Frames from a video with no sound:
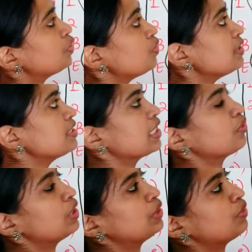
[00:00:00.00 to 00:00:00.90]
2 is
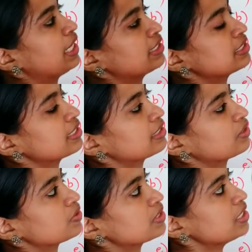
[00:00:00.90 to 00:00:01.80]
required to answer
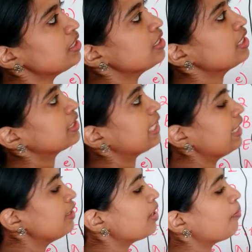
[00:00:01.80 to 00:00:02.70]
the question,
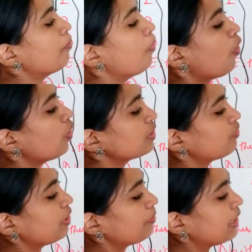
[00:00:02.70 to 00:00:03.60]
then both
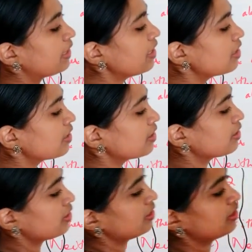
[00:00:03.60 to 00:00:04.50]
will be the
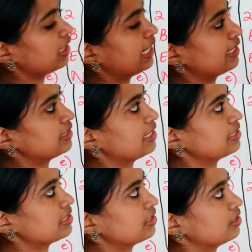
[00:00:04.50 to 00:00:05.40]
correct
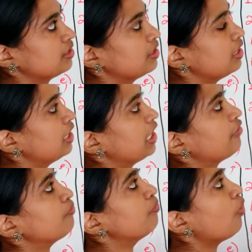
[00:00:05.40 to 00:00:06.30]
answer.
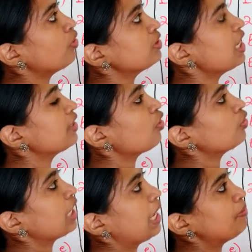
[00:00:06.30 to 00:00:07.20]
If both are
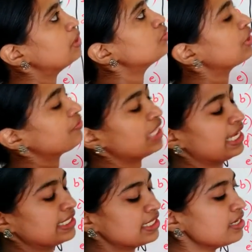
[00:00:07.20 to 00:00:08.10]
not able to give the
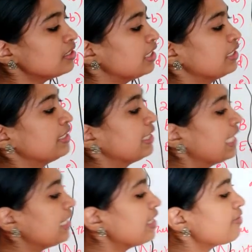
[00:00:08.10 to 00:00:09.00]
answer,
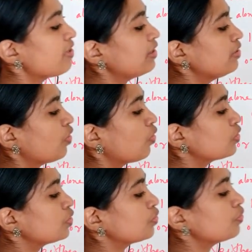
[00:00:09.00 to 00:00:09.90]
neither 1
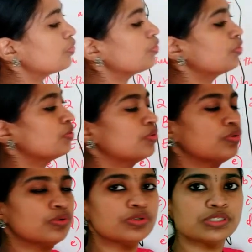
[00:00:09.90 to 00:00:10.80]
nor 2
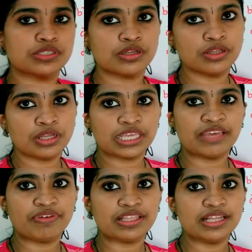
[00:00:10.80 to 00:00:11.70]
is
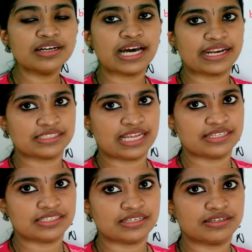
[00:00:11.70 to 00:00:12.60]
giving the correct
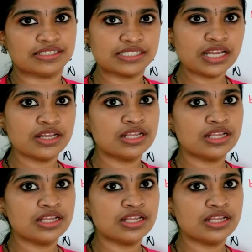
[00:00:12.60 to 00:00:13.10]
answer. Is the